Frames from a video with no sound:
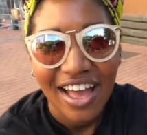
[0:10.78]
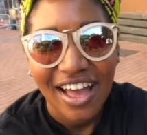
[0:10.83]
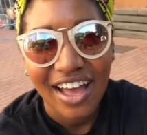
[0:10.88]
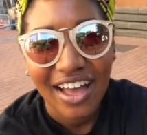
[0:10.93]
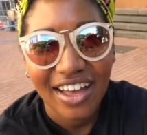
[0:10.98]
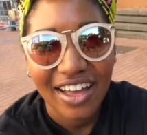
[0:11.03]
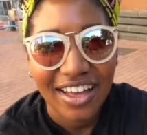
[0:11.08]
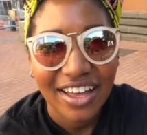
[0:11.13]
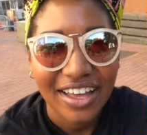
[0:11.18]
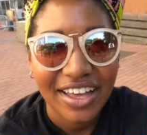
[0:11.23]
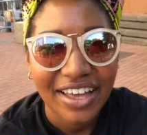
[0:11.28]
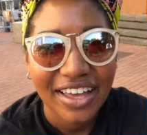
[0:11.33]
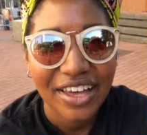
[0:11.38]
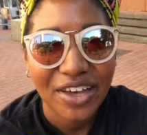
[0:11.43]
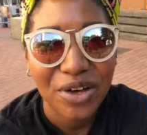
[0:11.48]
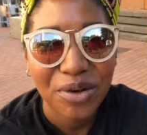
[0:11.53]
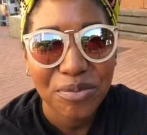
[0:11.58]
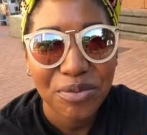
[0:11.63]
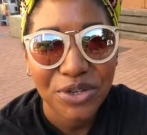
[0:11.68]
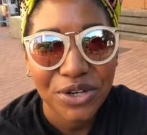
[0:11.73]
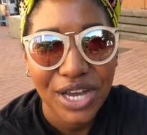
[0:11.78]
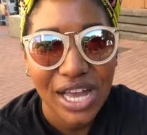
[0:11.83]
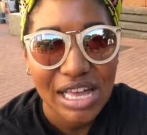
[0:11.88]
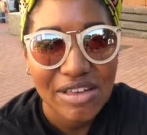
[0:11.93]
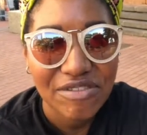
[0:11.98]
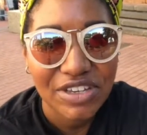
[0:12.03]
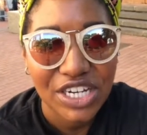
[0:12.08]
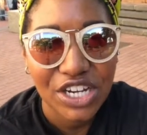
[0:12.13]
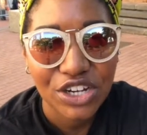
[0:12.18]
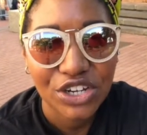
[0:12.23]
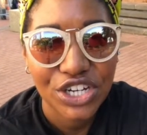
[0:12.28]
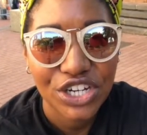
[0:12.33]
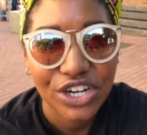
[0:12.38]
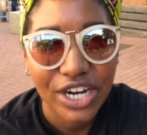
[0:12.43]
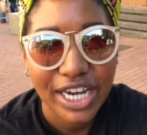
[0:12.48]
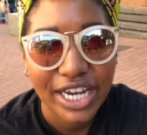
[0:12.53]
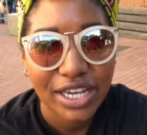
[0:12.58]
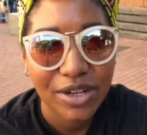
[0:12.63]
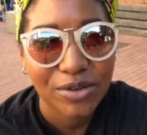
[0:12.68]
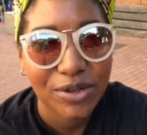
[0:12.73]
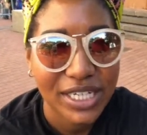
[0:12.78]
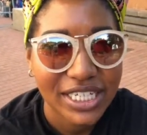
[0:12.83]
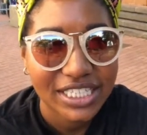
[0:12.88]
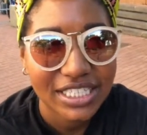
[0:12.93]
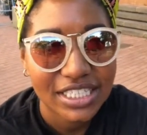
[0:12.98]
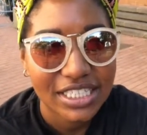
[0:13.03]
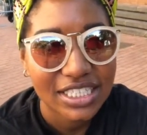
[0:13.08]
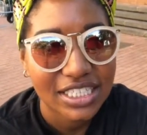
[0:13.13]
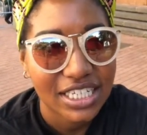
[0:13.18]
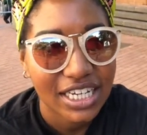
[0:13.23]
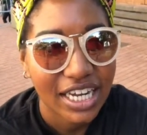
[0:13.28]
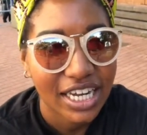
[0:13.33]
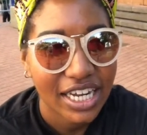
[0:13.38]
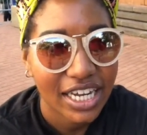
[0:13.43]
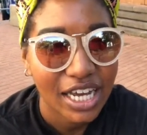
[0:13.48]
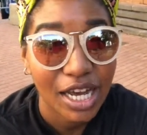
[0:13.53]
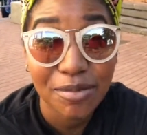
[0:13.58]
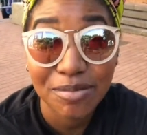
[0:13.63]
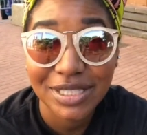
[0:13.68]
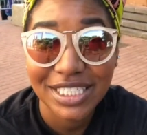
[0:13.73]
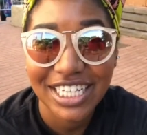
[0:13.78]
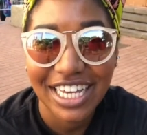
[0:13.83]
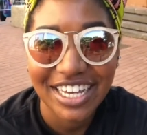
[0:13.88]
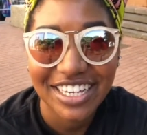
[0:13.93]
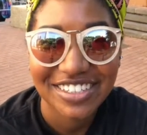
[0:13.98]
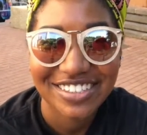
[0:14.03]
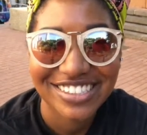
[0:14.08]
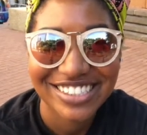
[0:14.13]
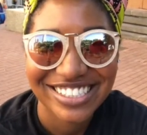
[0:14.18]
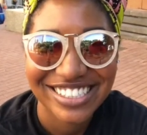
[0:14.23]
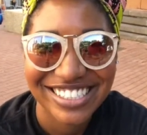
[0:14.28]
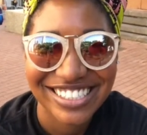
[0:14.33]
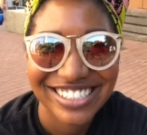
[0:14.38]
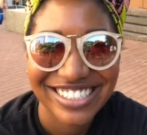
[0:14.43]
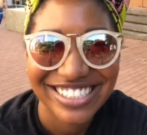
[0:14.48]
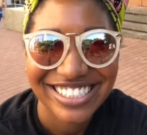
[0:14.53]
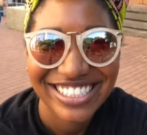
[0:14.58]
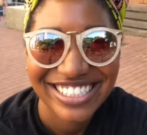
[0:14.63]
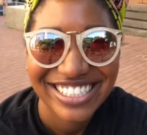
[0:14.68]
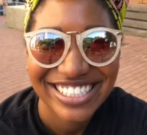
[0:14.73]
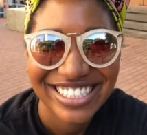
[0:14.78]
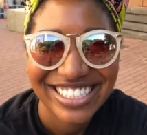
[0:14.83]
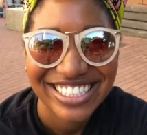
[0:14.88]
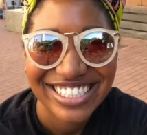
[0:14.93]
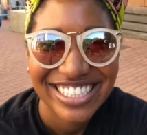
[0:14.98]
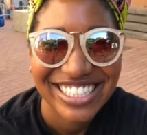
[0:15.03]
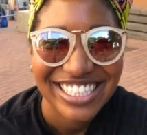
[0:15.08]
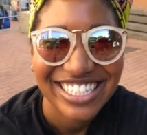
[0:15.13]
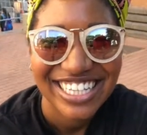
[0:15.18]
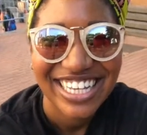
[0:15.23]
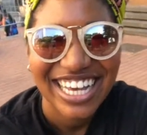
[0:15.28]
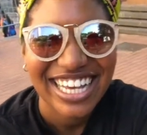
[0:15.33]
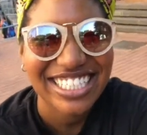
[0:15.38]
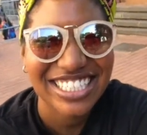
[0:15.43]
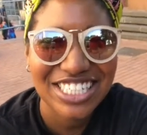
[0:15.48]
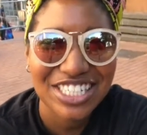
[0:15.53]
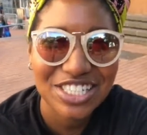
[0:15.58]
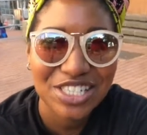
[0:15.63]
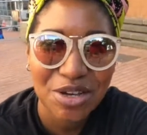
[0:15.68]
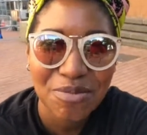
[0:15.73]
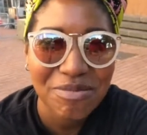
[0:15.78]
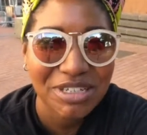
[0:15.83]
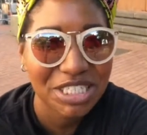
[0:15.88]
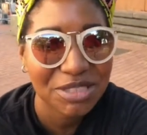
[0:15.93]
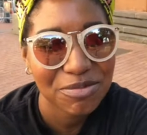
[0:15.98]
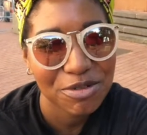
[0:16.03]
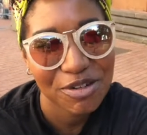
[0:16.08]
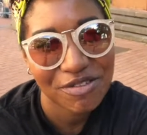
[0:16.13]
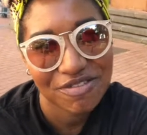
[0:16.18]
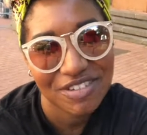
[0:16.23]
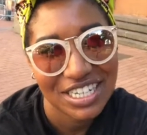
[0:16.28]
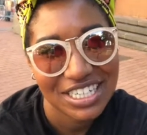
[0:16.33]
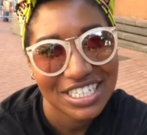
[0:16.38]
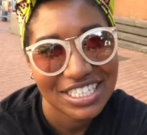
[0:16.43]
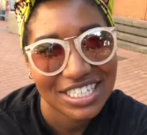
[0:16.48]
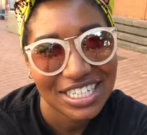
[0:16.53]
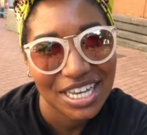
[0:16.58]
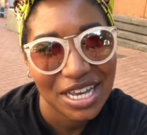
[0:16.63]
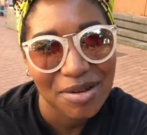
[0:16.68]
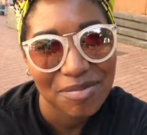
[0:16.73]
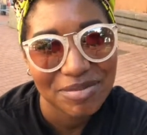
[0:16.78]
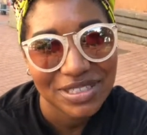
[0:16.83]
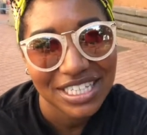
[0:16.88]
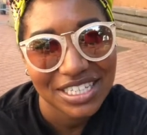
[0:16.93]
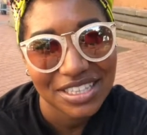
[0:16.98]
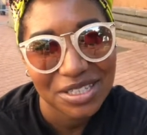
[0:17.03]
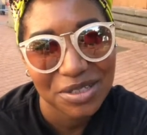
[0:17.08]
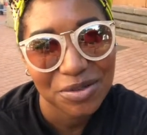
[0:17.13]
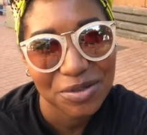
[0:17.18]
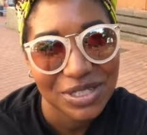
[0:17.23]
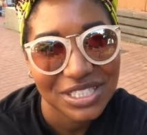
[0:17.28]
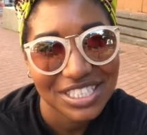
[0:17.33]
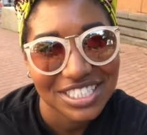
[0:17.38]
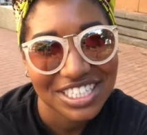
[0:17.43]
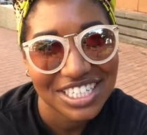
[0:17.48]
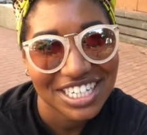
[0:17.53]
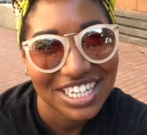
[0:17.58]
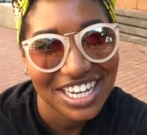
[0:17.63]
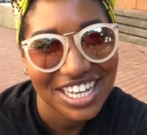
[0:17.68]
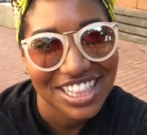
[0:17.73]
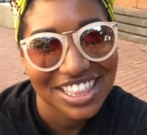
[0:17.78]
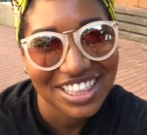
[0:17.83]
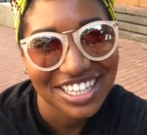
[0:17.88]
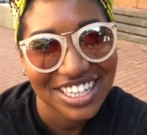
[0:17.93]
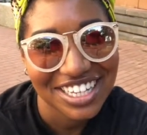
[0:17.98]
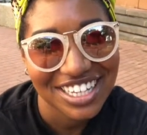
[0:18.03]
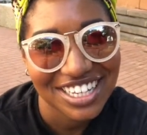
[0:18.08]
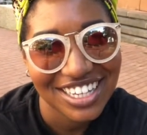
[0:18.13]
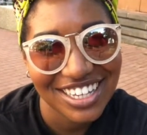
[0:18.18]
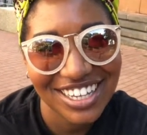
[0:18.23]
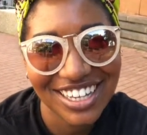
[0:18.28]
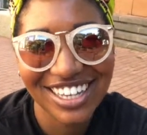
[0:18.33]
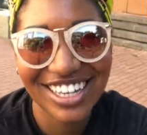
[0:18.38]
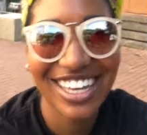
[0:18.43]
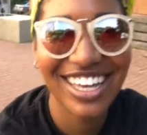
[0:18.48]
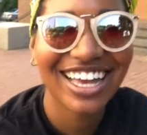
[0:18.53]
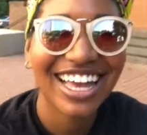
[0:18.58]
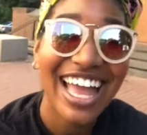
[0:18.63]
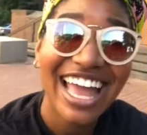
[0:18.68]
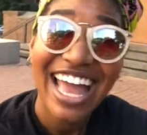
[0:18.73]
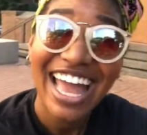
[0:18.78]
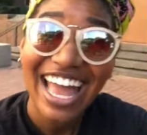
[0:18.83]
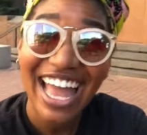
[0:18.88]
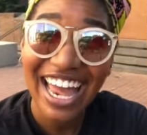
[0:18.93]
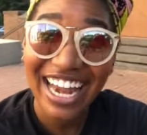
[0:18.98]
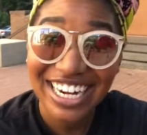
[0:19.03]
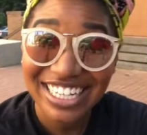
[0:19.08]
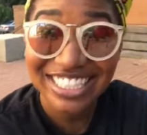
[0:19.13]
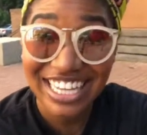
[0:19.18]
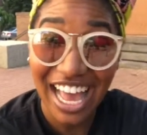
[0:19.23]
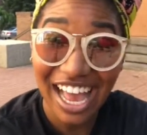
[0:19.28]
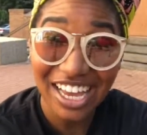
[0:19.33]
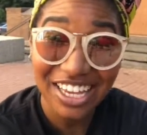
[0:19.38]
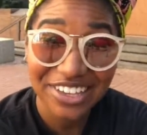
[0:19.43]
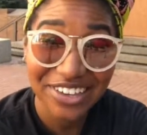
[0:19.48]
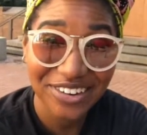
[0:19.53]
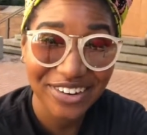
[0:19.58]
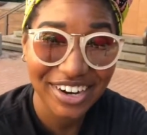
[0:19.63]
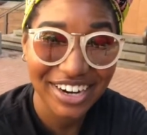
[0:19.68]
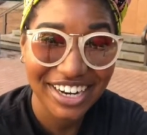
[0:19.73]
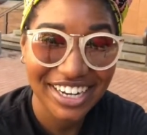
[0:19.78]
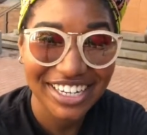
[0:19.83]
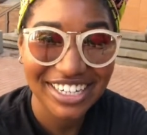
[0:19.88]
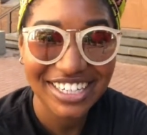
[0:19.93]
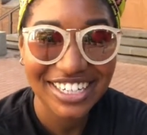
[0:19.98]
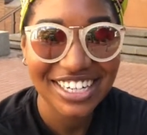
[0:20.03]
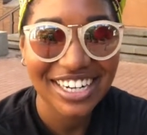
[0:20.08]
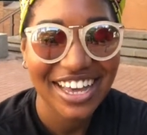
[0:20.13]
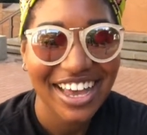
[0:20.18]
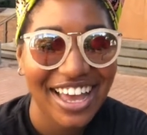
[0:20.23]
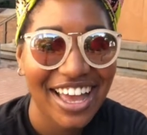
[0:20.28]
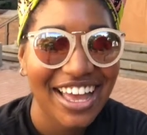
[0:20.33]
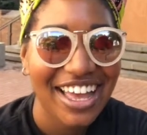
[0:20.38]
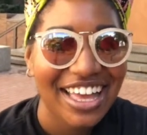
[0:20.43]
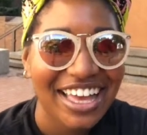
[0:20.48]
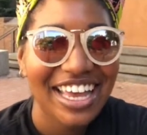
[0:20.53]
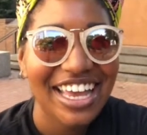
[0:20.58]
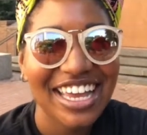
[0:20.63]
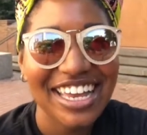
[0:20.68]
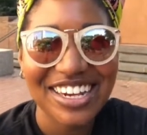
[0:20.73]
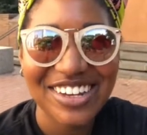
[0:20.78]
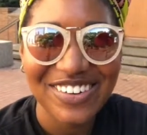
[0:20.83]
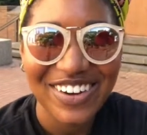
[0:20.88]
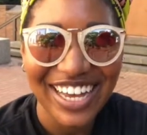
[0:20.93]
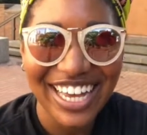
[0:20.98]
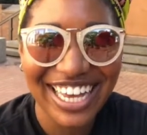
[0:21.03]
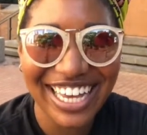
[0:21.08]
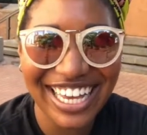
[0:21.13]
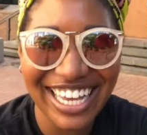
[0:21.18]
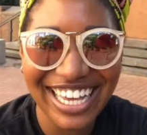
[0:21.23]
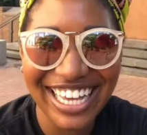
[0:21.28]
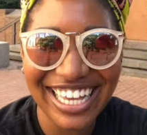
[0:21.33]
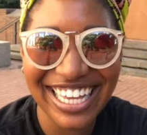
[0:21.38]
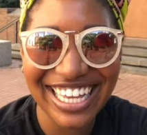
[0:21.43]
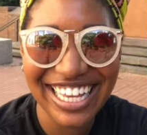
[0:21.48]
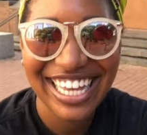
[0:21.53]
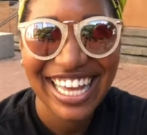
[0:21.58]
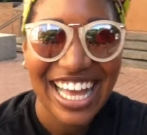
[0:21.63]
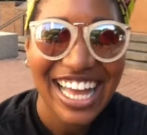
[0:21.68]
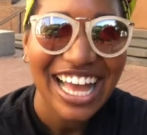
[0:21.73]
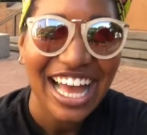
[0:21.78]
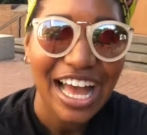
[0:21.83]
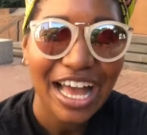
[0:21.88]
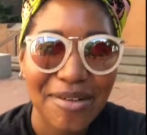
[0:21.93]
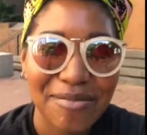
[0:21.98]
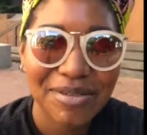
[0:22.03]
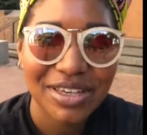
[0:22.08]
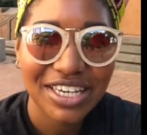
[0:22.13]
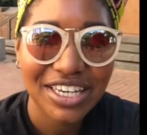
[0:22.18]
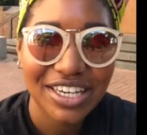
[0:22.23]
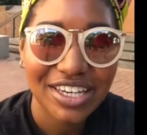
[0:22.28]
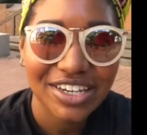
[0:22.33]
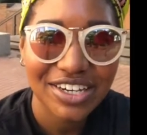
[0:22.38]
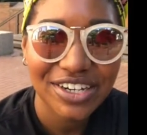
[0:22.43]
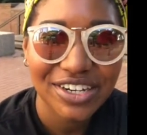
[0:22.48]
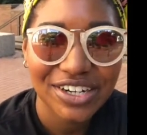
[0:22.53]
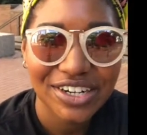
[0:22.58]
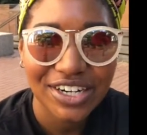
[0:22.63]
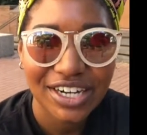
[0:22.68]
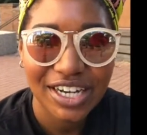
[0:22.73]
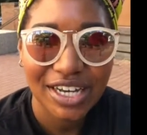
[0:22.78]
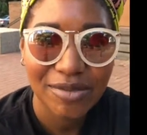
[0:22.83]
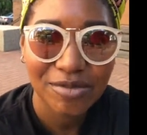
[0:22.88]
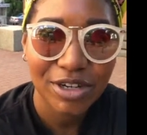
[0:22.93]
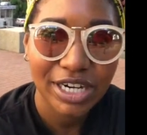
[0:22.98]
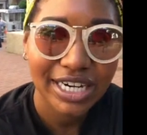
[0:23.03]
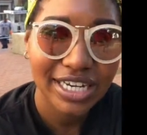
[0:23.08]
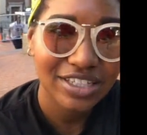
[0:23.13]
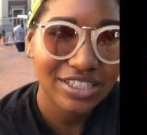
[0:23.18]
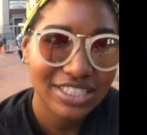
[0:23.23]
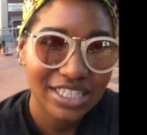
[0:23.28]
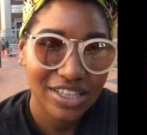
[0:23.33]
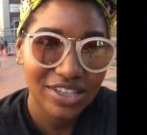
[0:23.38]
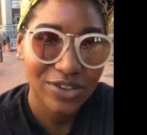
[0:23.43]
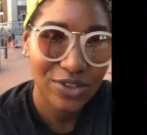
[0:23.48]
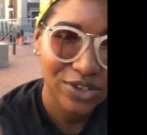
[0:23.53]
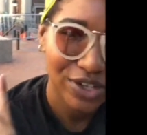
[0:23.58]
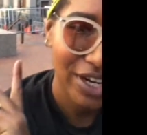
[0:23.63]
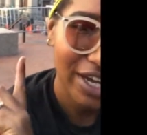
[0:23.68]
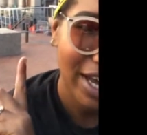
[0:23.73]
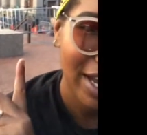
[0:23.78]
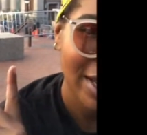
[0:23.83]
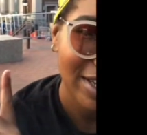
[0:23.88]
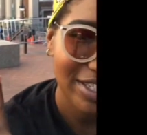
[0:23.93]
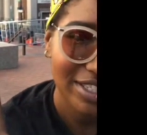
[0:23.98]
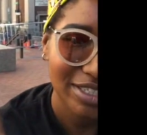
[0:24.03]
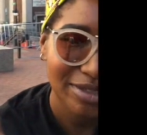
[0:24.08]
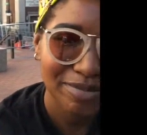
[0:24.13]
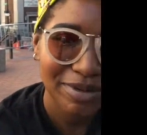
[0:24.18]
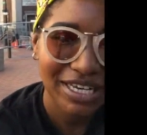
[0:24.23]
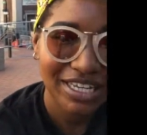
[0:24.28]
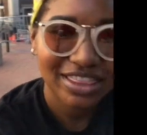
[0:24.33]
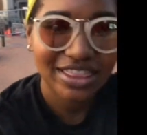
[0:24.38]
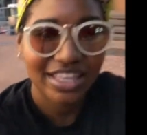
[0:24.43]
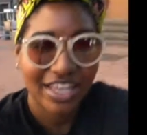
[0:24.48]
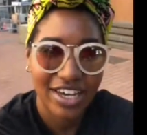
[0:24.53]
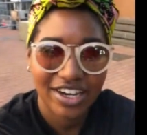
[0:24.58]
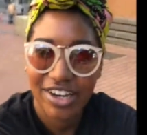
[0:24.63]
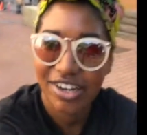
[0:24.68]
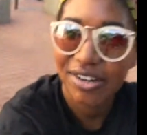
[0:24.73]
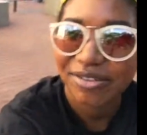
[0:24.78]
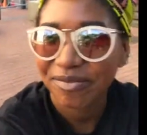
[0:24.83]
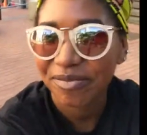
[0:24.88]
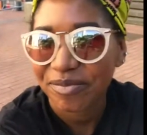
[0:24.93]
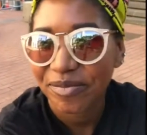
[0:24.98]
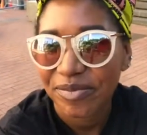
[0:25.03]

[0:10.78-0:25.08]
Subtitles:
I hope you're having a great, what is it today? Hump day. It's just so much more fun to say hump day than Wednesday, I think. And it's accurate. Anyway, I'm here right outside the courthouse. It's back there.